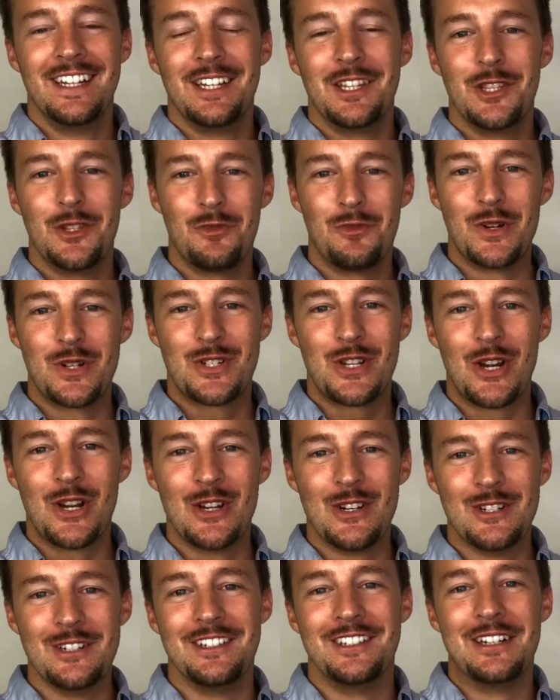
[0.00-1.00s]
The
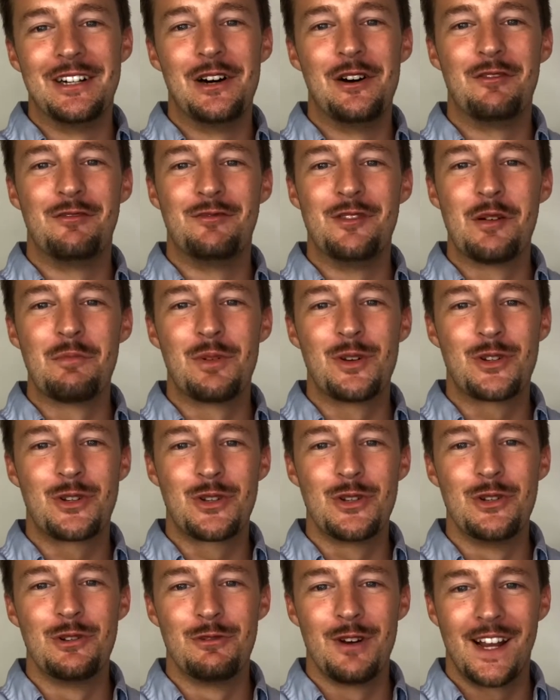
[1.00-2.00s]
return of number 2